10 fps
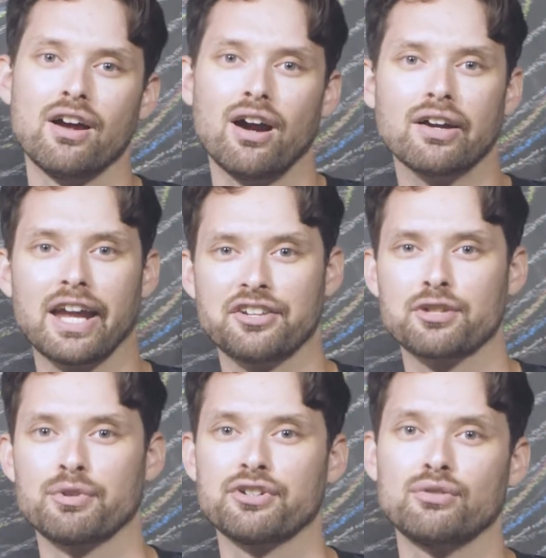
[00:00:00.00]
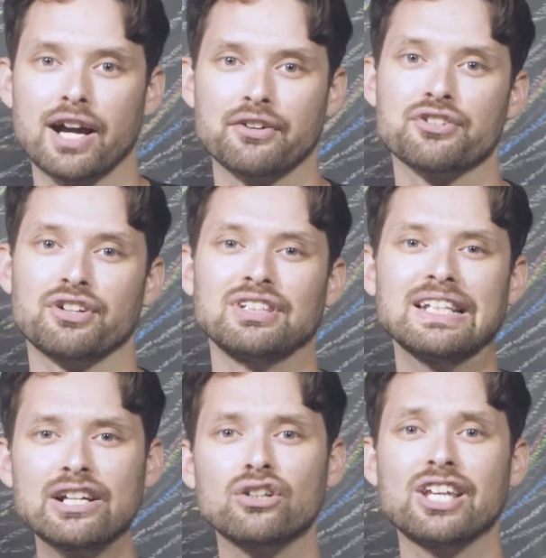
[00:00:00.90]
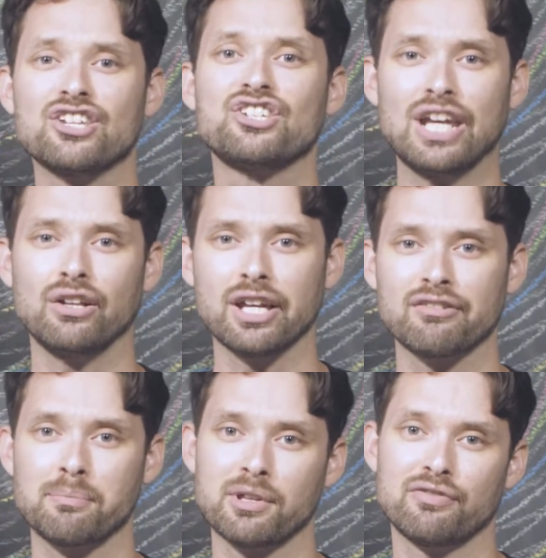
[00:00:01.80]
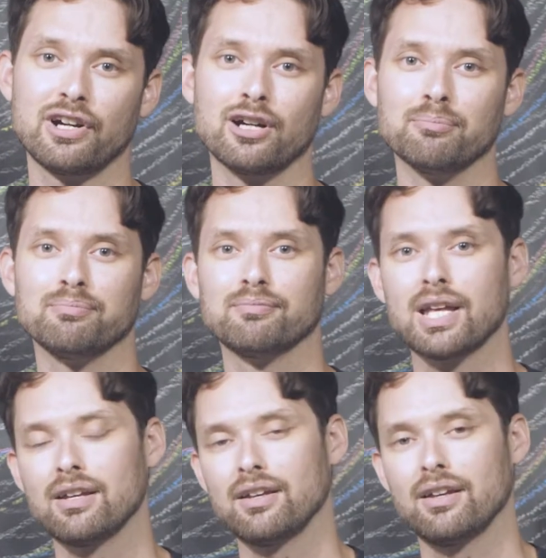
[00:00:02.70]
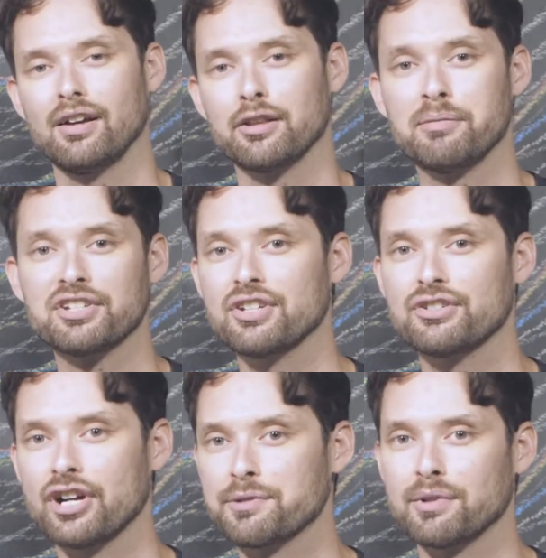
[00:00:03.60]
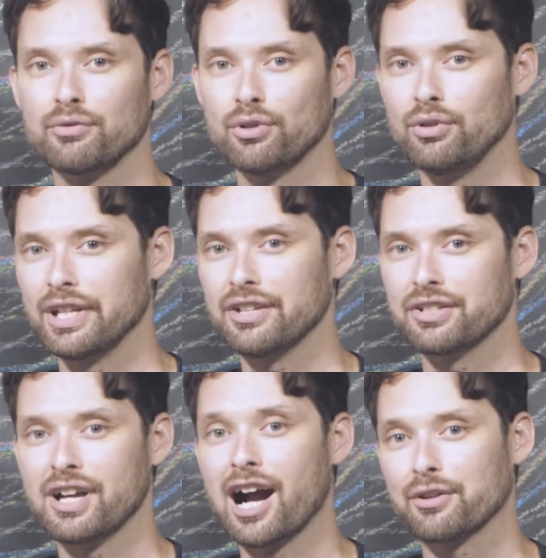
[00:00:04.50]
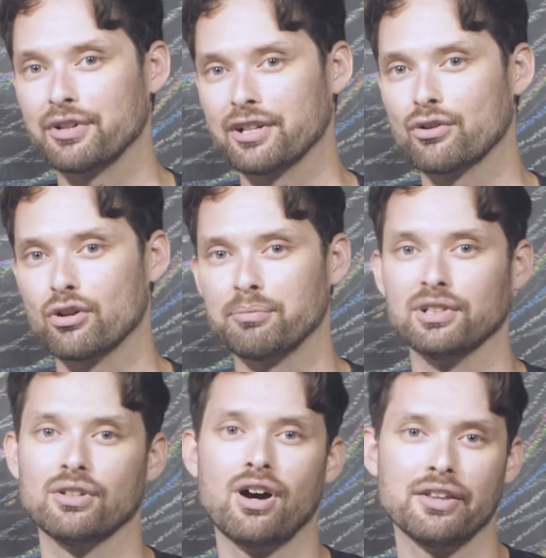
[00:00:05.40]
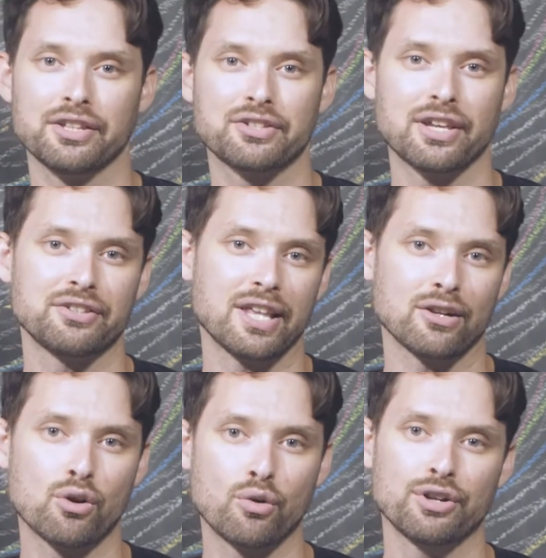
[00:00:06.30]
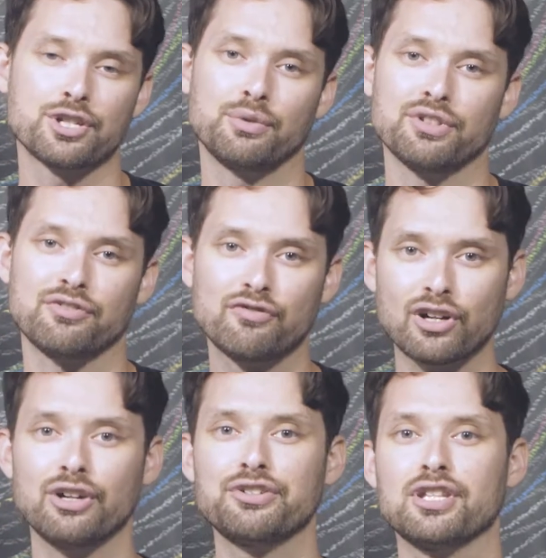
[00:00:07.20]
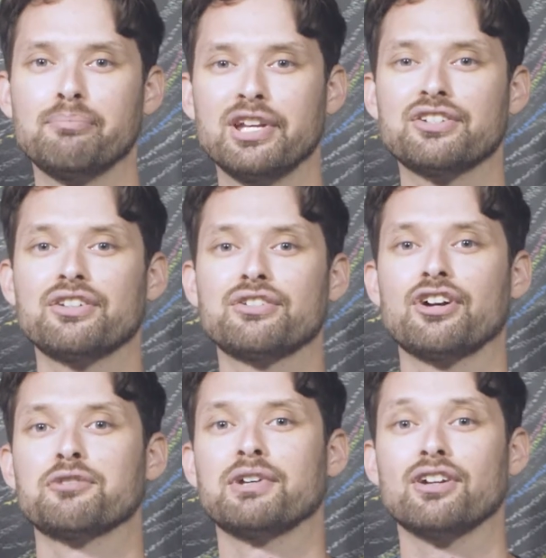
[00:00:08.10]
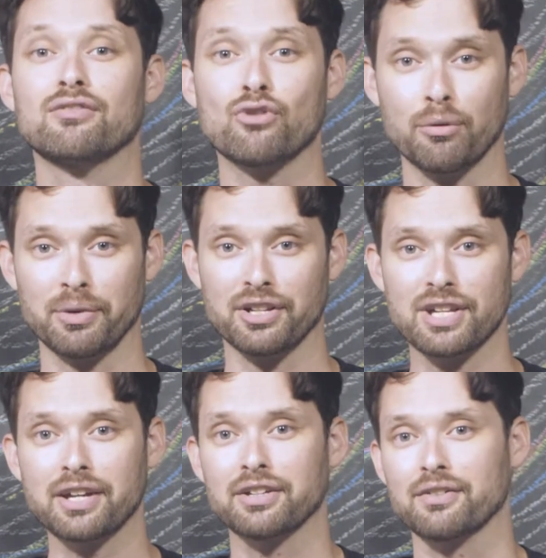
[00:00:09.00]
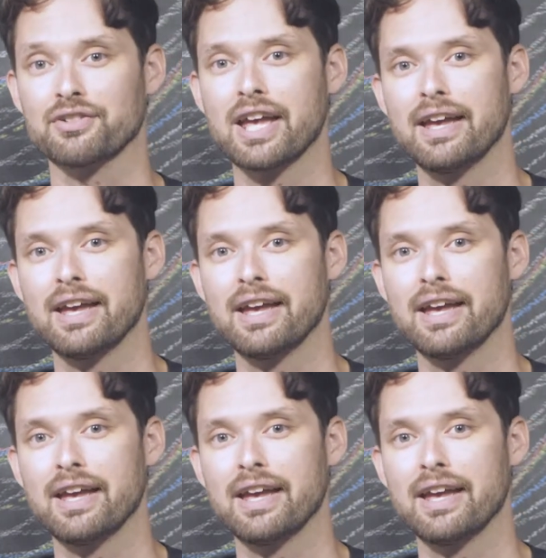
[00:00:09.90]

are cases where directors are literally stealing from the firm. The business judgment rule is a doctrine in corporate law that says that courts will defer to the business judgment of corporate executives.